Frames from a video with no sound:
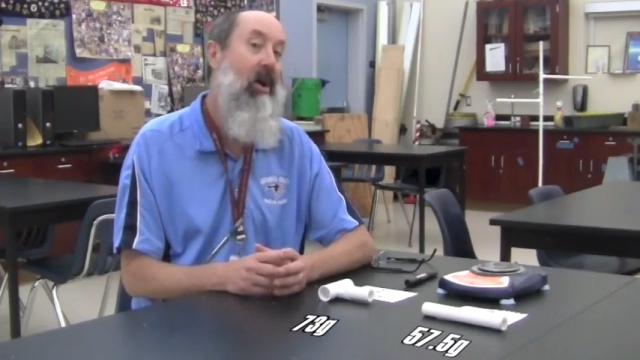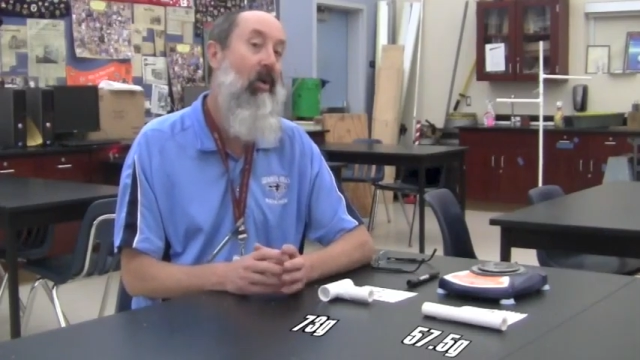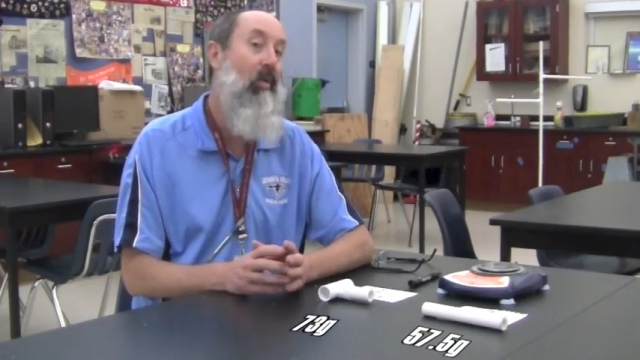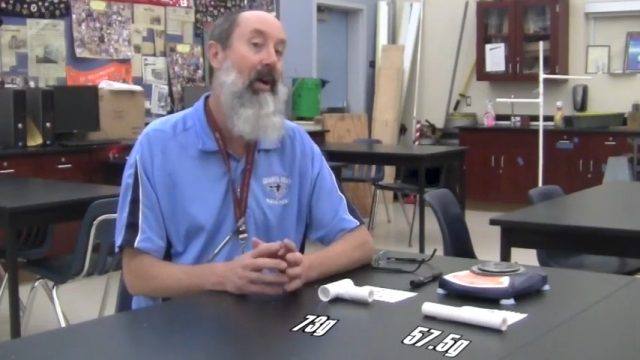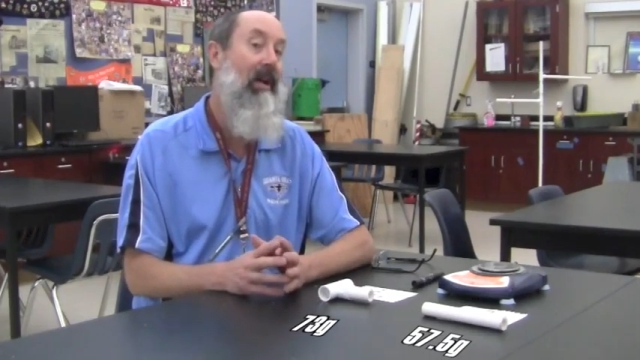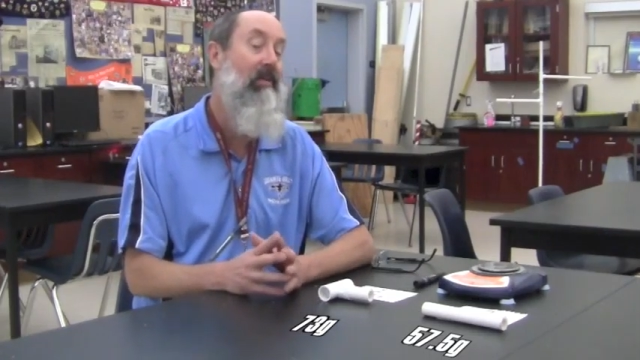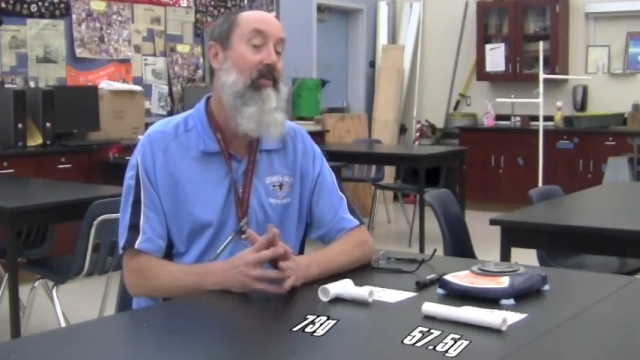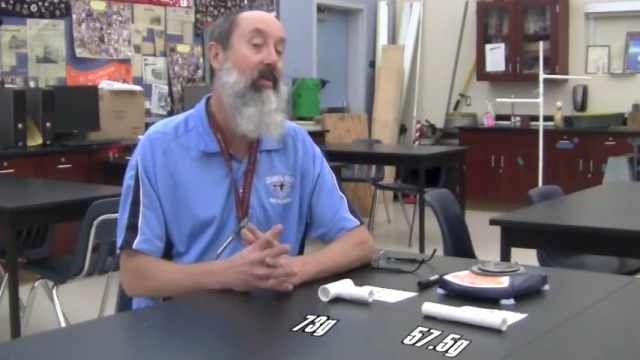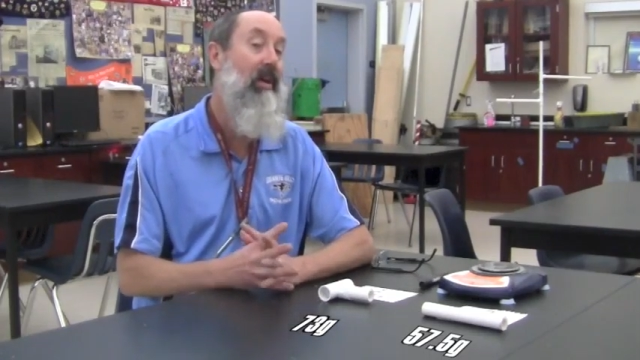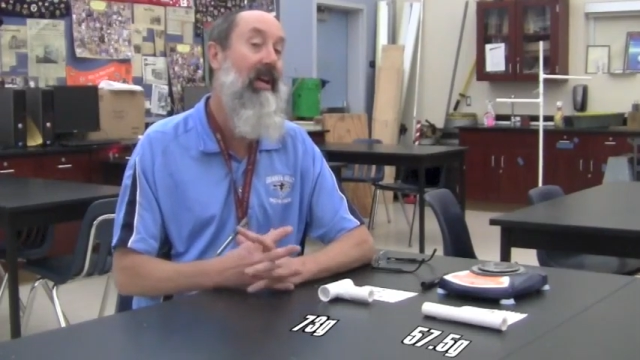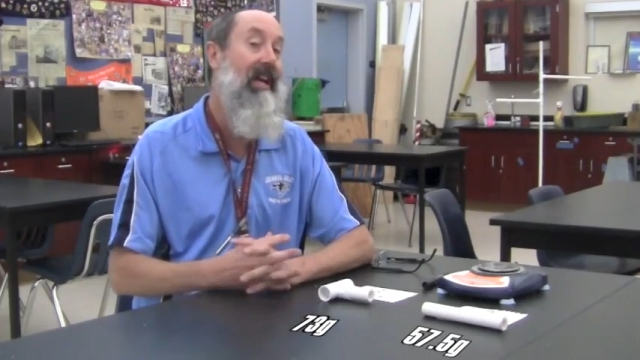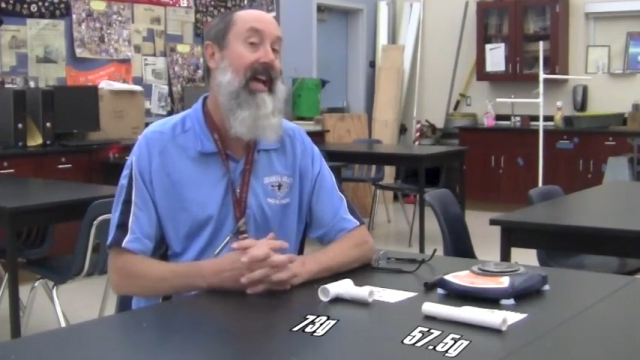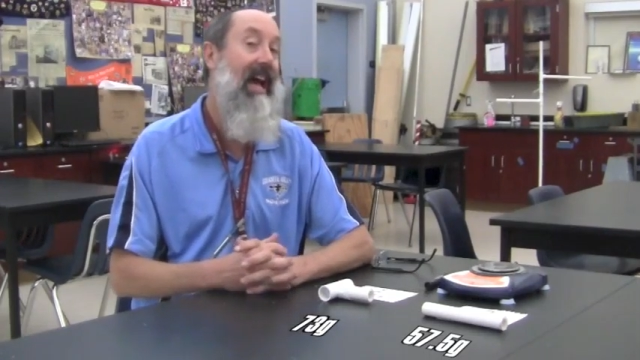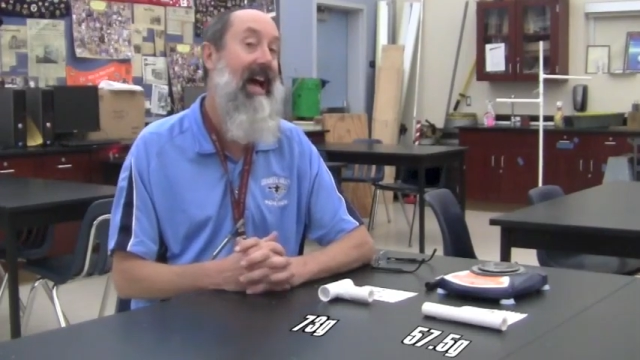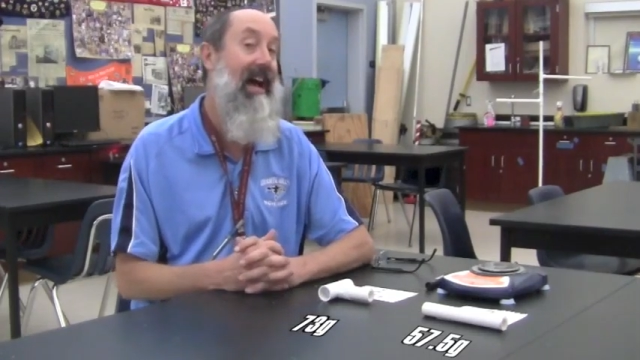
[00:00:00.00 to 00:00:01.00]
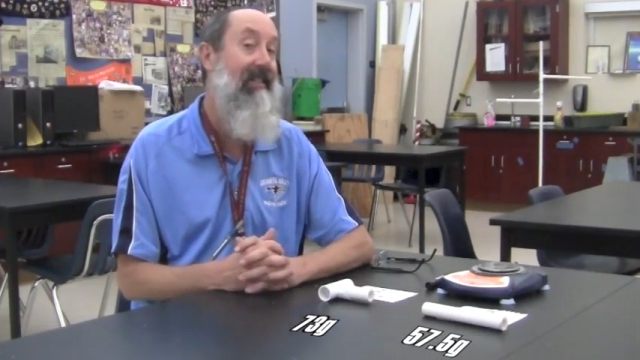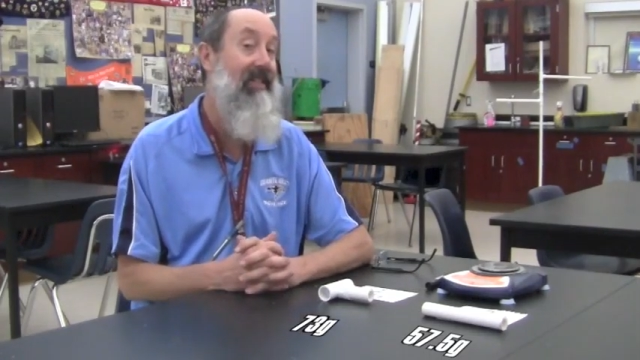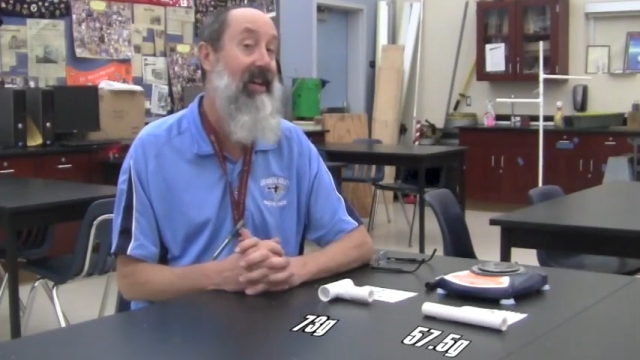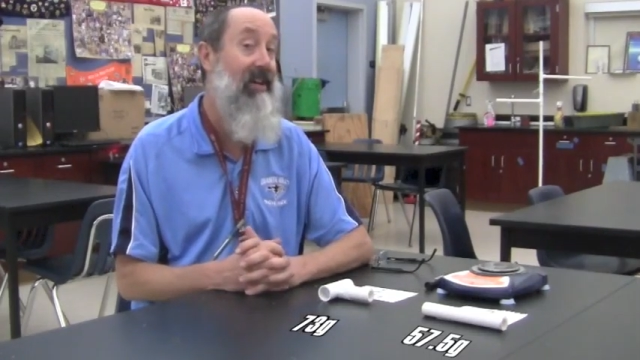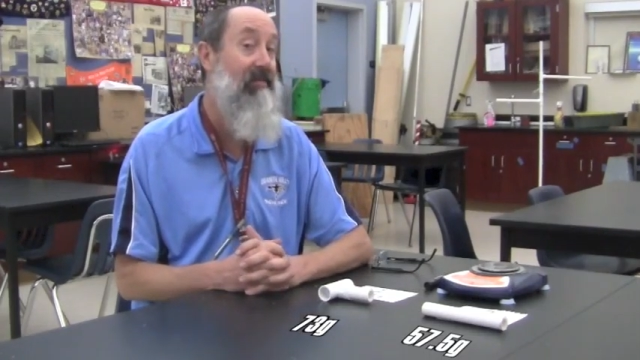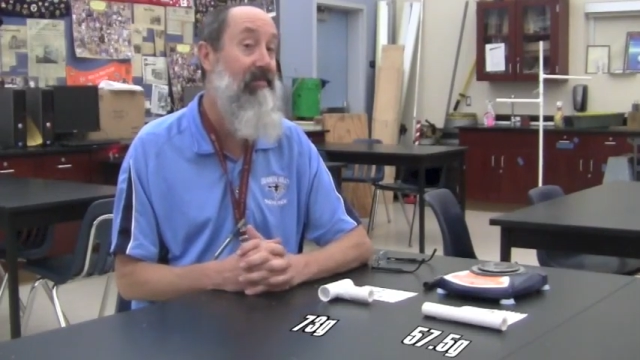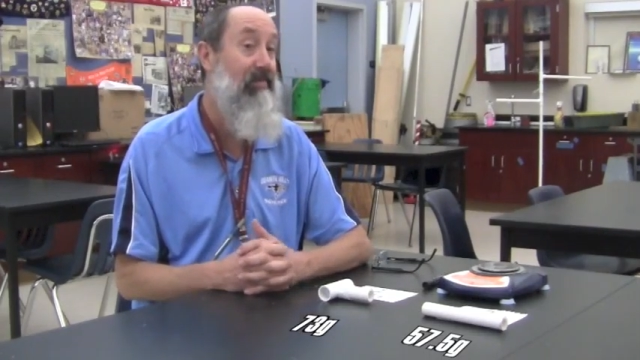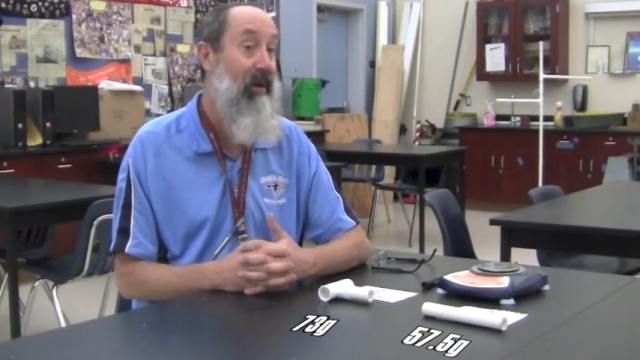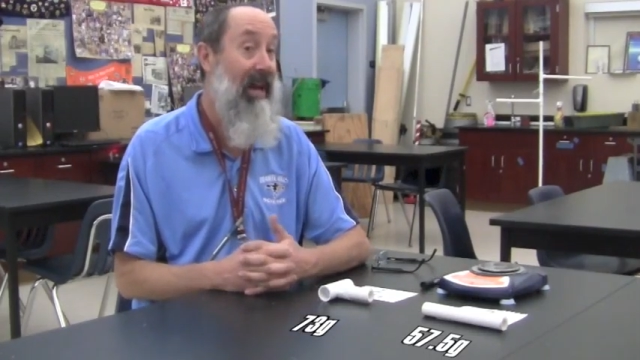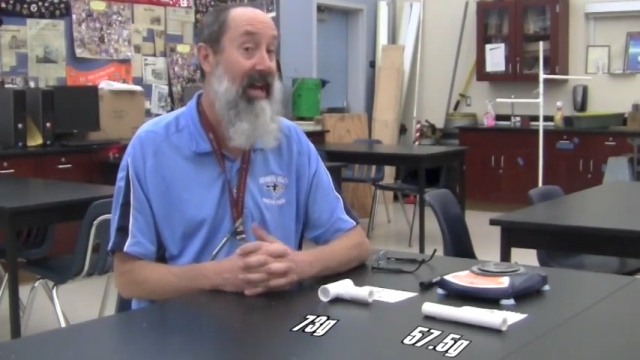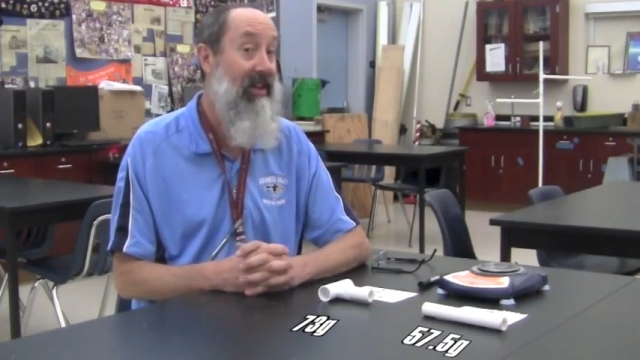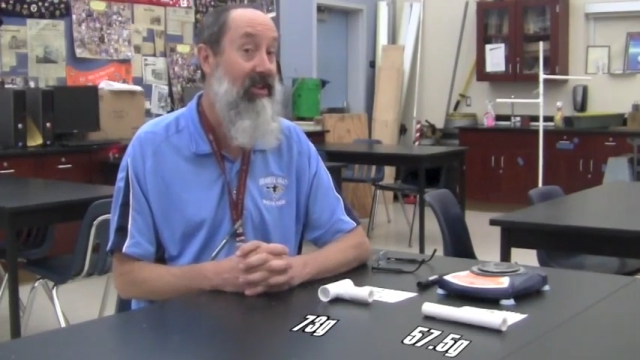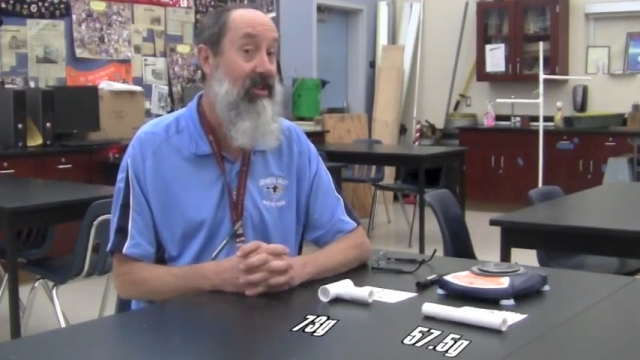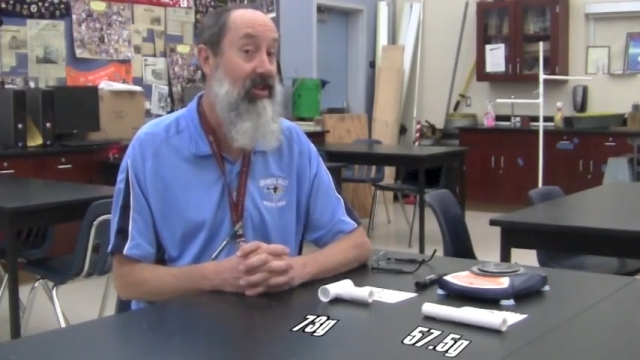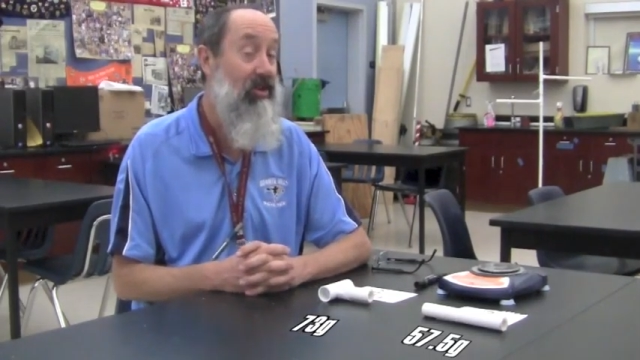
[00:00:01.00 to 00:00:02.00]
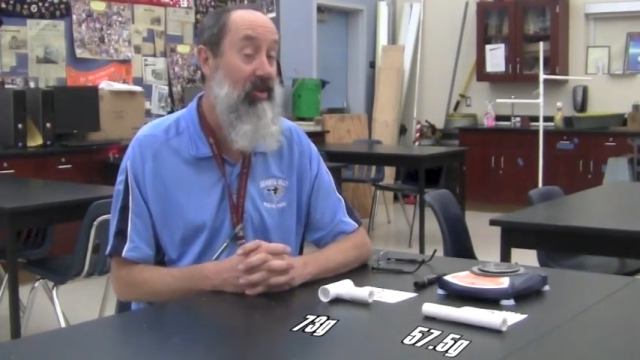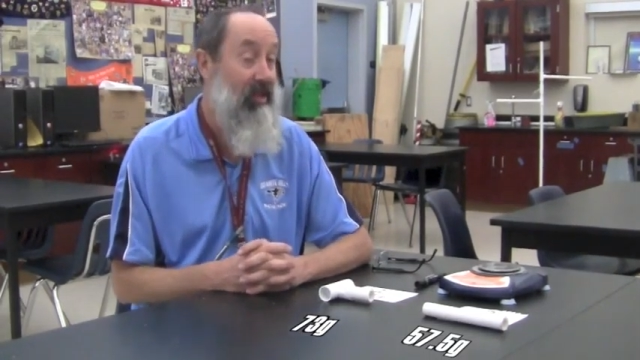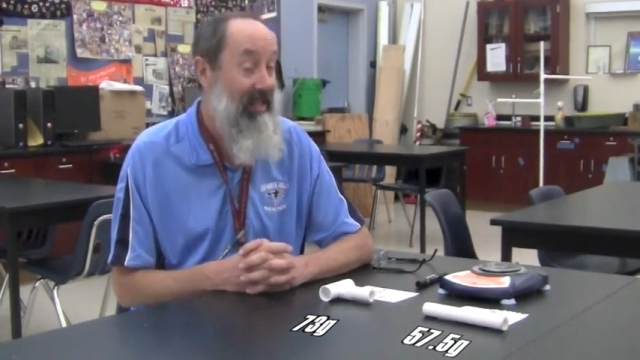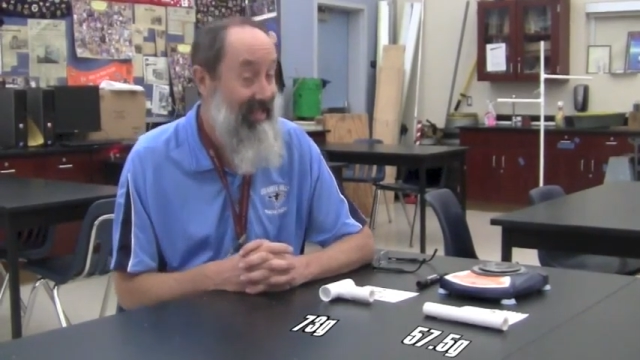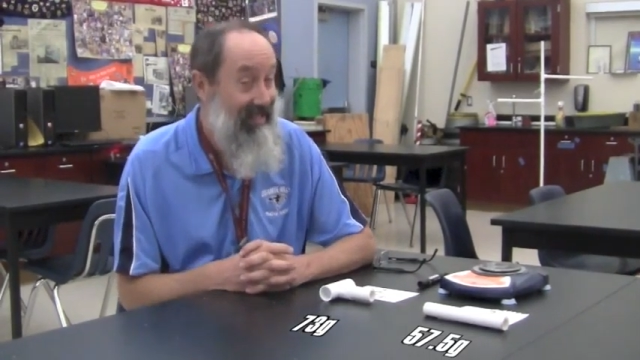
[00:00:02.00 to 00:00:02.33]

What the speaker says: when we have a brand new